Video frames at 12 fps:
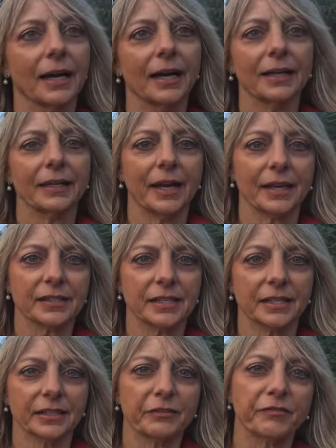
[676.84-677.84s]
I
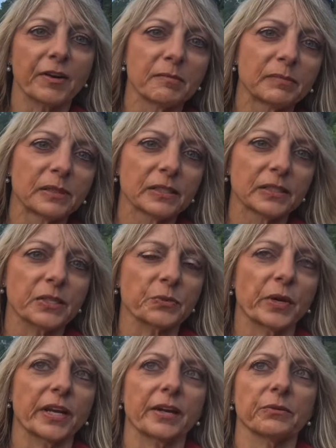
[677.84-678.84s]
accidentally fumbled
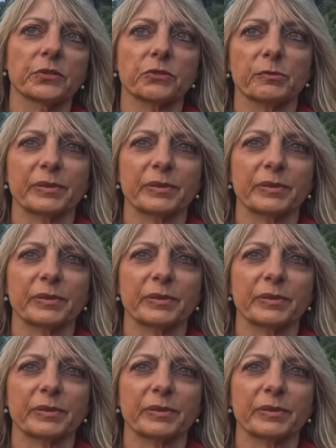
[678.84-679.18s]
when I was